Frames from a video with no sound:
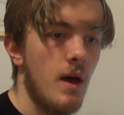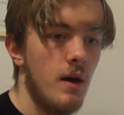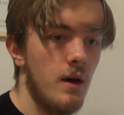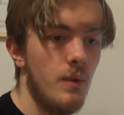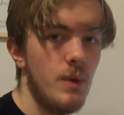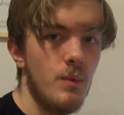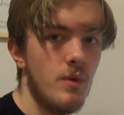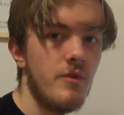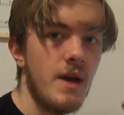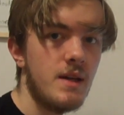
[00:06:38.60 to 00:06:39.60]
We
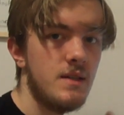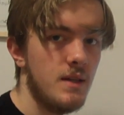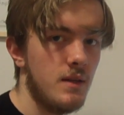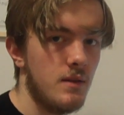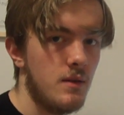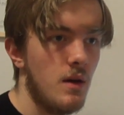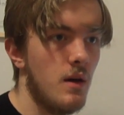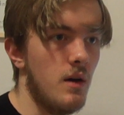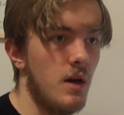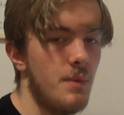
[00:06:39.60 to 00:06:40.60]
were reacting
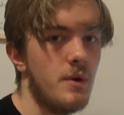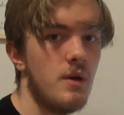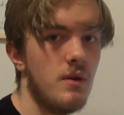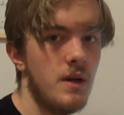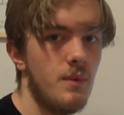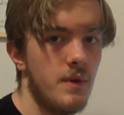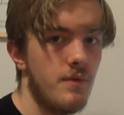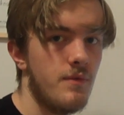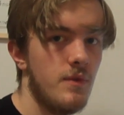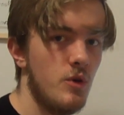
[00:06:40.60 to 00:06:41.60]
hypochlorite
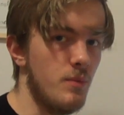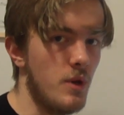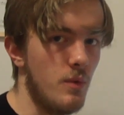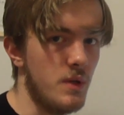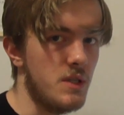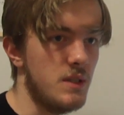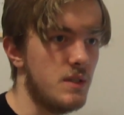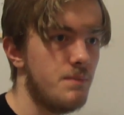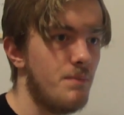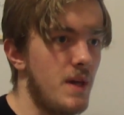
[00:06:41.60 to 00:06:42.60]
with luminol, which
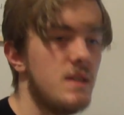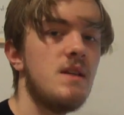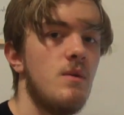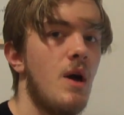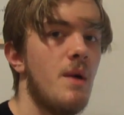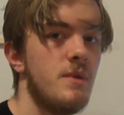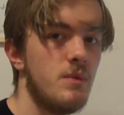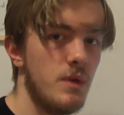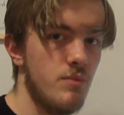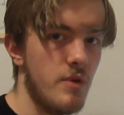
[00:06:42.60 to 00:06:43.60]
is basically what
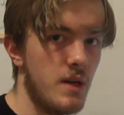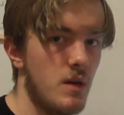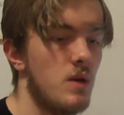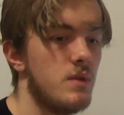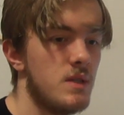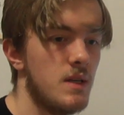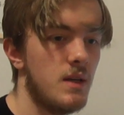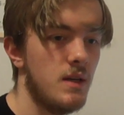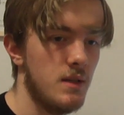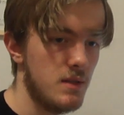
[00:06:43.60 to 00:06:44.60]
happens when you break a glow
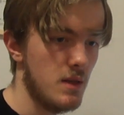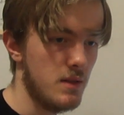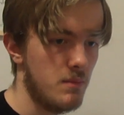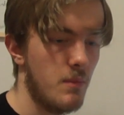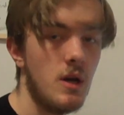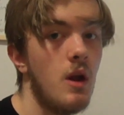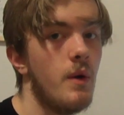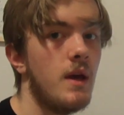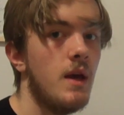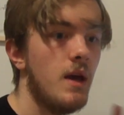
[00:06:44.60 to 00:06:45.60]
stick and it starts
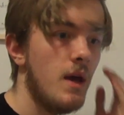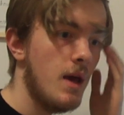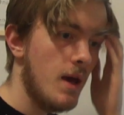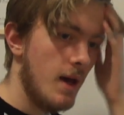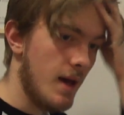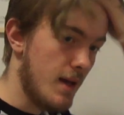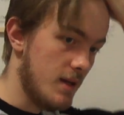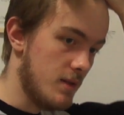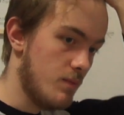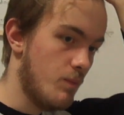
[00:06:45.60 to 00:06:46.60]
glowing.
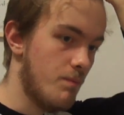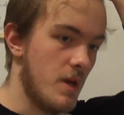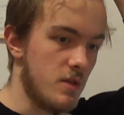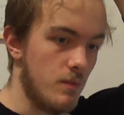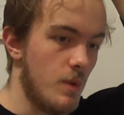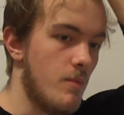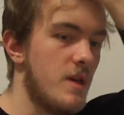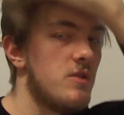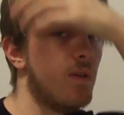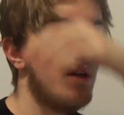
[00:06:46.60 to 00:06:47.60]
And we were
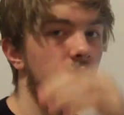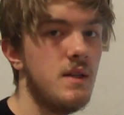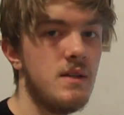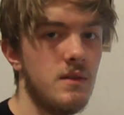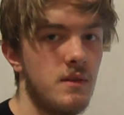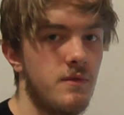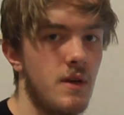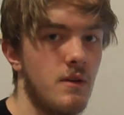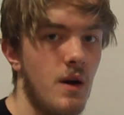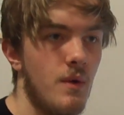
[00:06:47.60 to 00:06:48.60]
measuring the light to
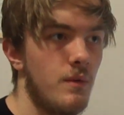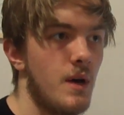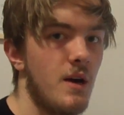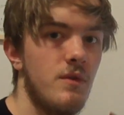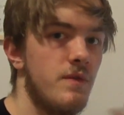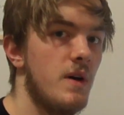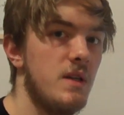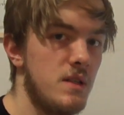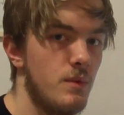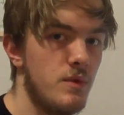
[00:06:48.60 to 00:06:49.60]
figure out how
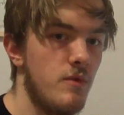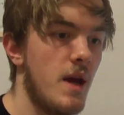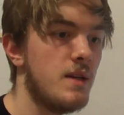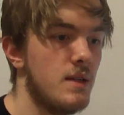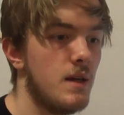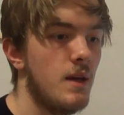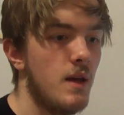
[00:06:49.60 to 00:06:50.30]
fast it was reacting.